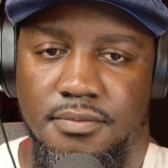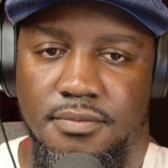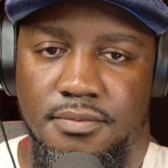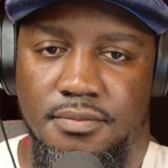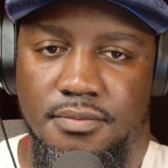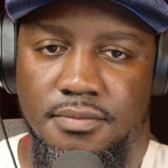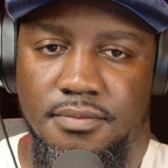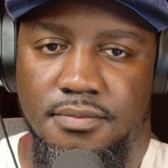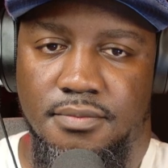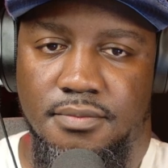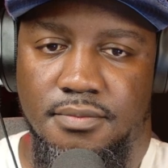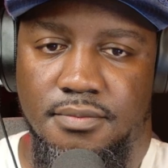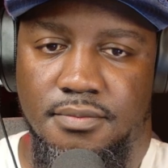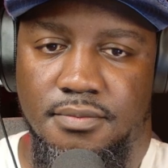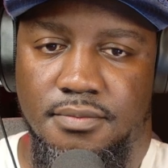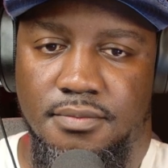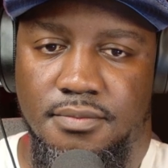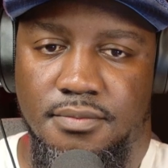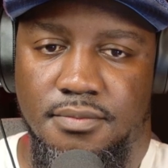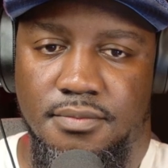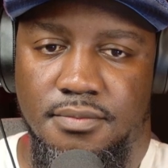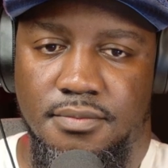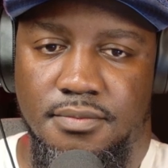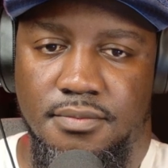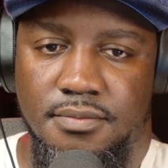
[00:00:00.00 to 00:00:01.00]

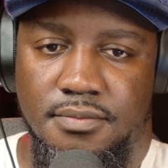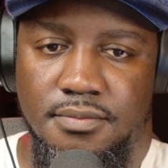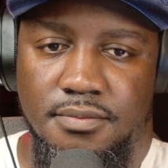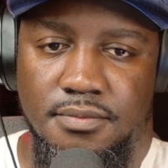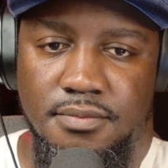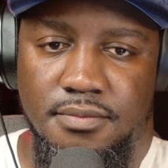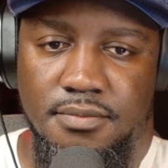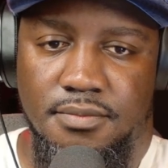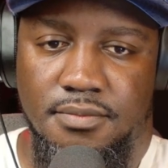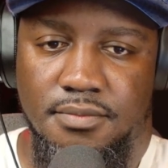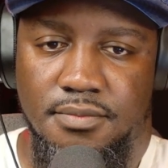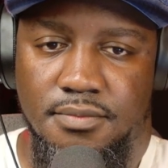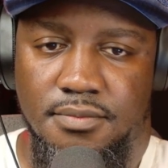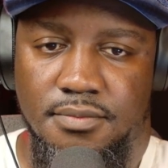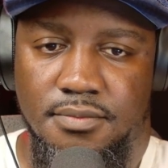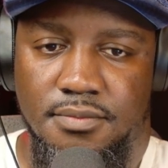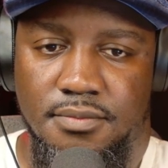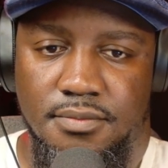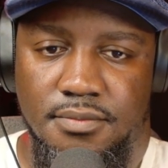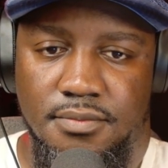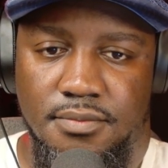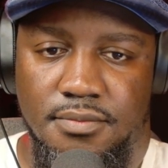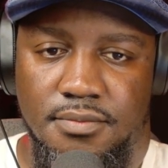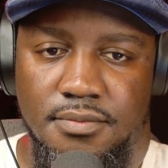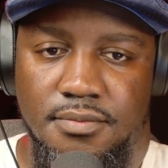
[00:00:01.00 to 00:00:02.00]

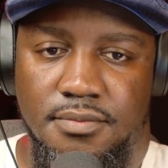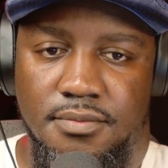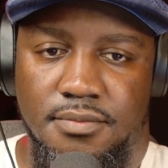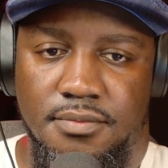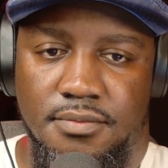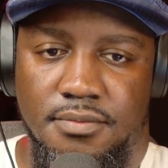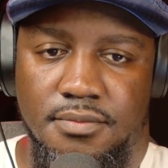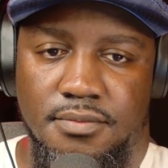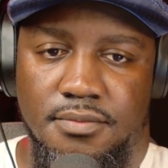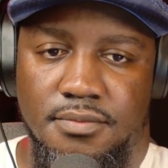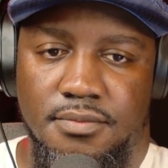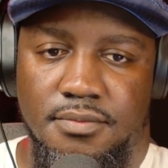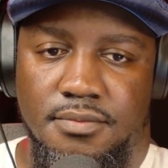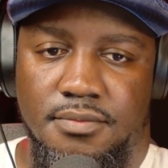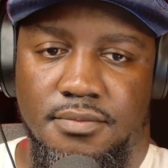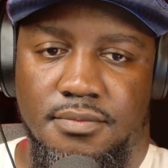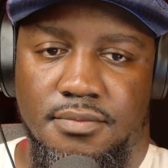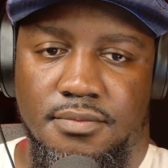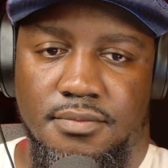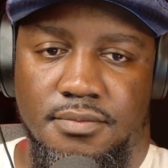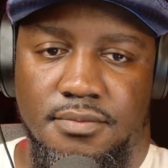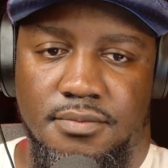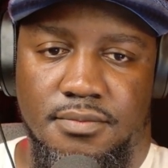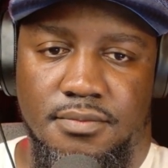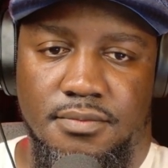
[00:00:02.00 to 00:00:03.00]

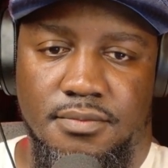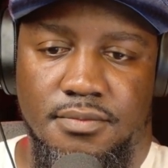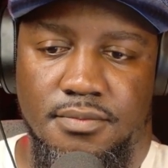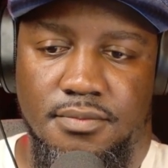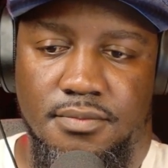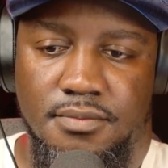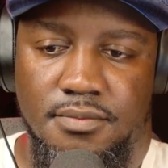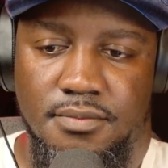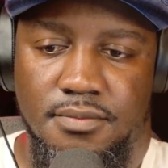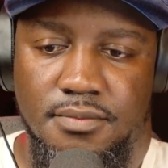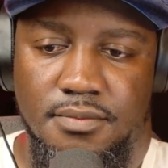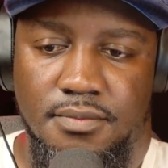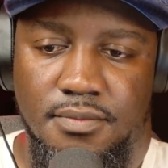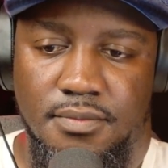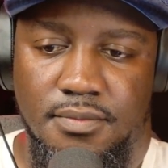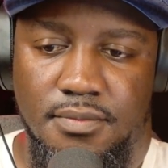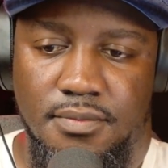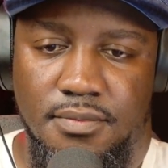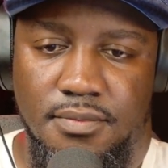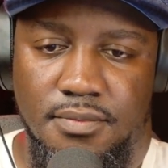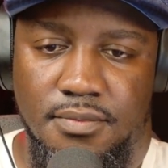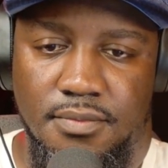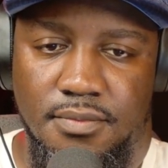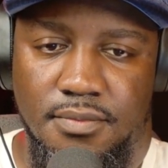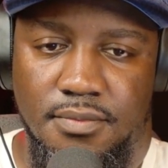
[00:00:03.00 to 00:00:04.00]

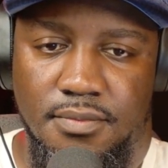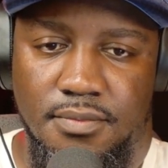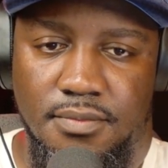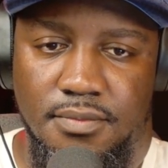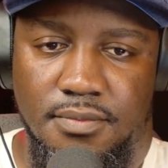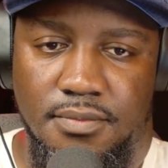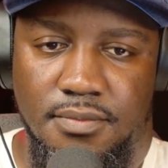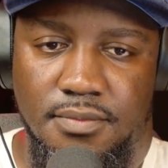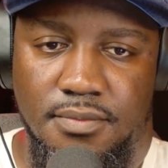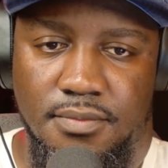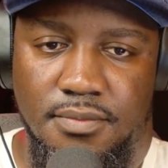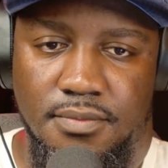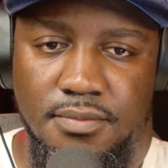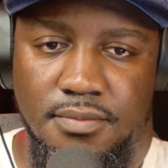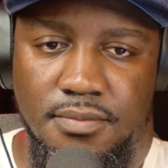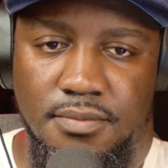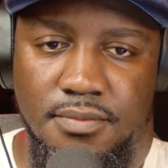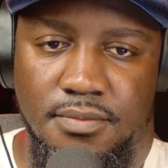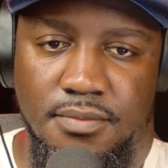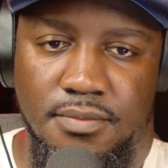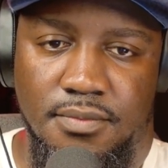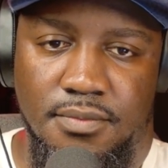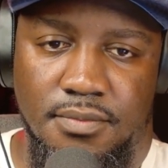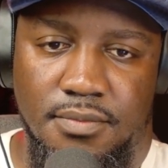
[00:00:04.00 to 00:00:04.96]
(silence)